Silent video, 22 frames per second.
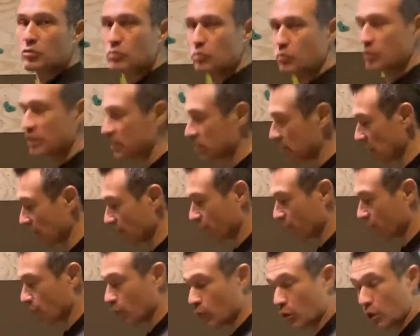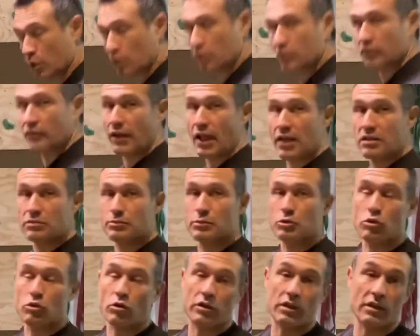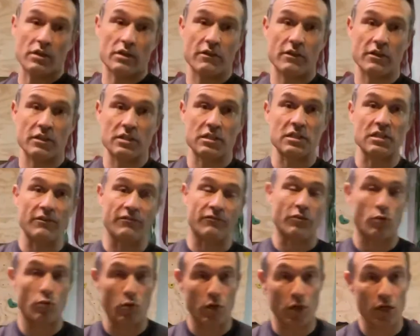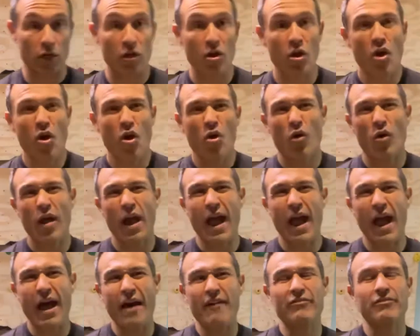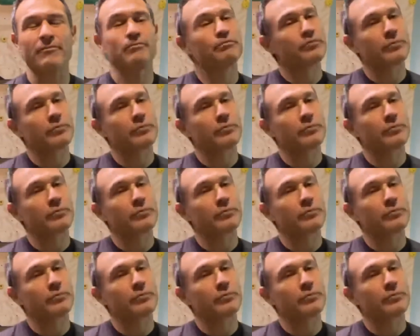We sit for work. The vast majority of us sit for work or have